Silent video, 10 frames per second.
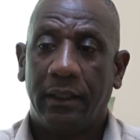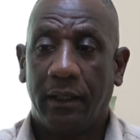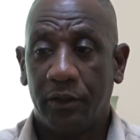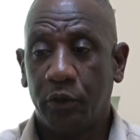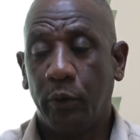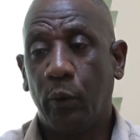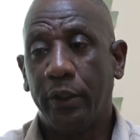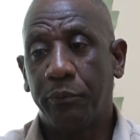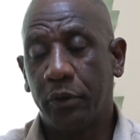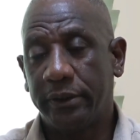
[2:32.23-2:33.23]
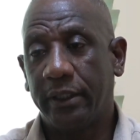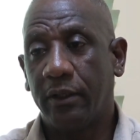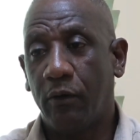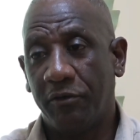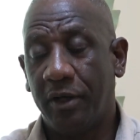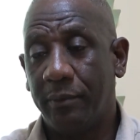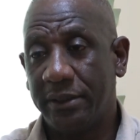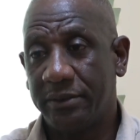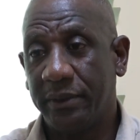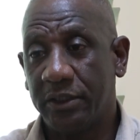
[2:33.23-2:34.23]
Also, we want to protect our
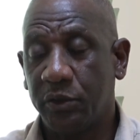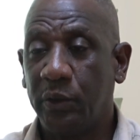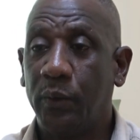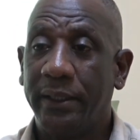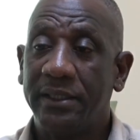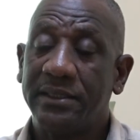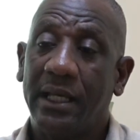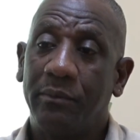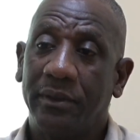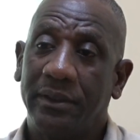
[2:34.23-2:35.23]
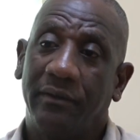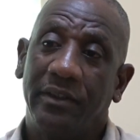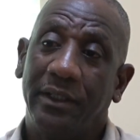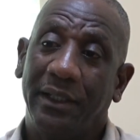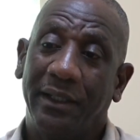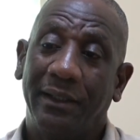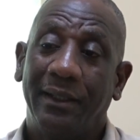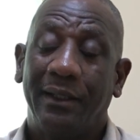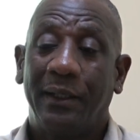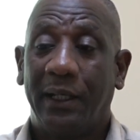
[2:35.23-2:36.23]
farmers, because we know at this time of the year,
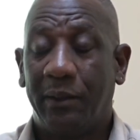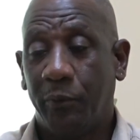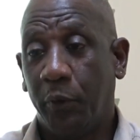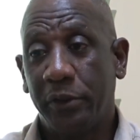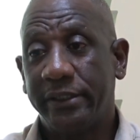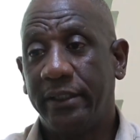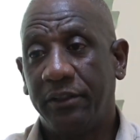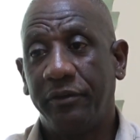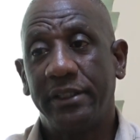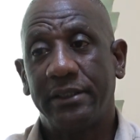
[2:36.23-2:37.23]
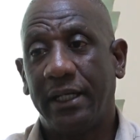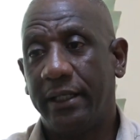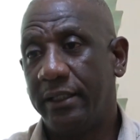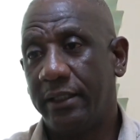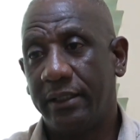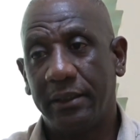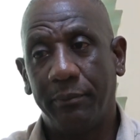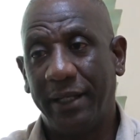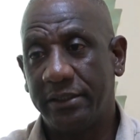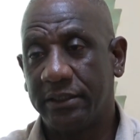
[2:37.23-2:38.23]
we recently had the
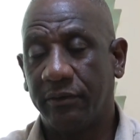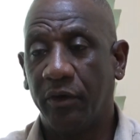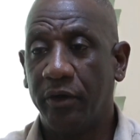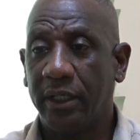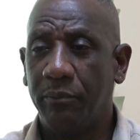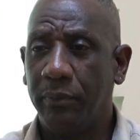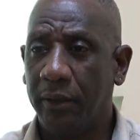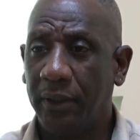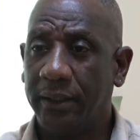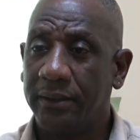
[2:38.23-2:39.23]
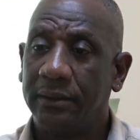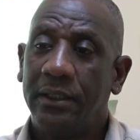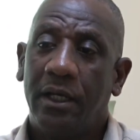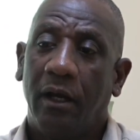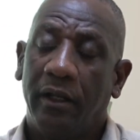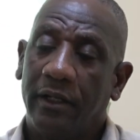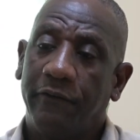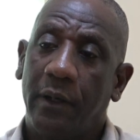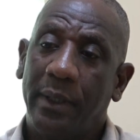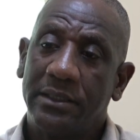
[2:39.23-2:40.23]
passage of Hurricane Beryl, and a lot of
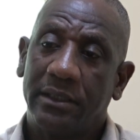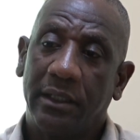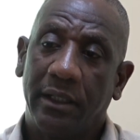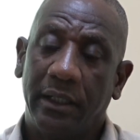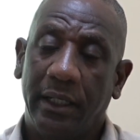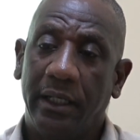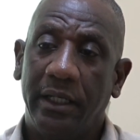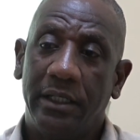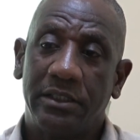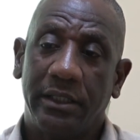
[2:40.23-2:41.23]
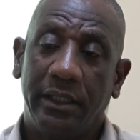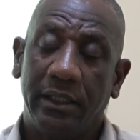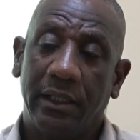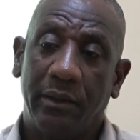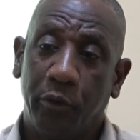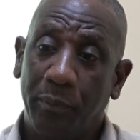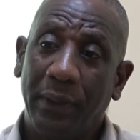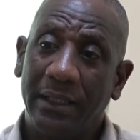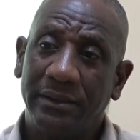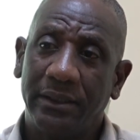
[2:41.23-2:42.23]
farmers are engaged in
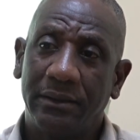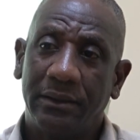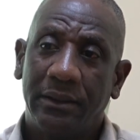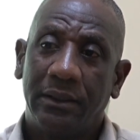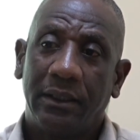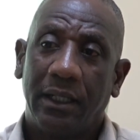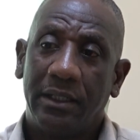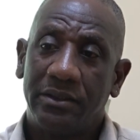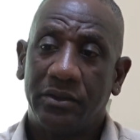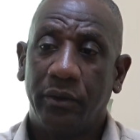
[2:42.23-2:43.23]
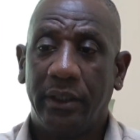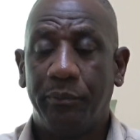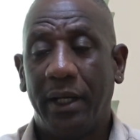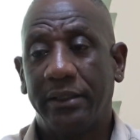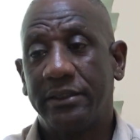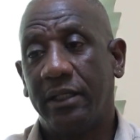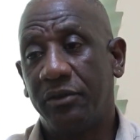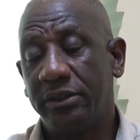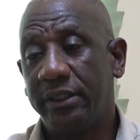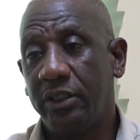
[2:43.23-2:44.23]
replanting. And so in the practice of
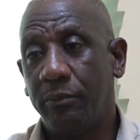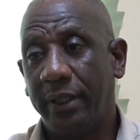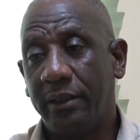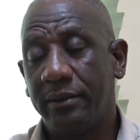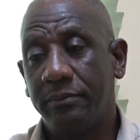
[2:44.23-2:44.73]
hunting, you might